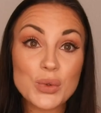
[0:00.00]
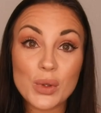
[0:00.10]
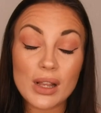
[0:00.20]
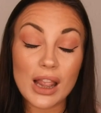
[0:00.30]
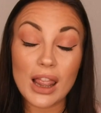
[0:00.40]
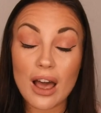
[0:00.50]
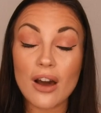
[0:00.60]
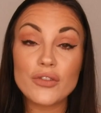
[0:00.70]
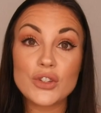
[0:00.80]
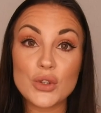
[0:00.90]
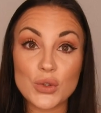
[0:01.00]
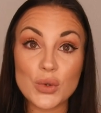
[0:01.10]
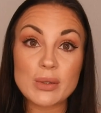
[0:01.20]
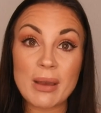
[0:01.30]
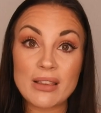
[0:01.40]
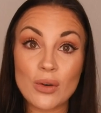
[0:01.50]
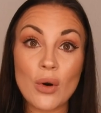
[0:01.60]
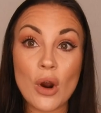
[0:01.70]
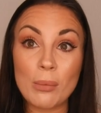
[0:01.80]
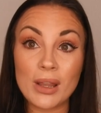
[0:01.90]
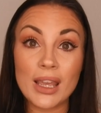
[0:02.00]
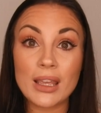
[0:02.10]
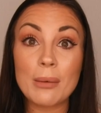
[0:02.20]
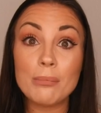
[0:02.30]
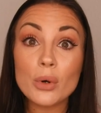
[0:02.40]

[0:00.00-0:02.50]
do love to use my Dior Oblique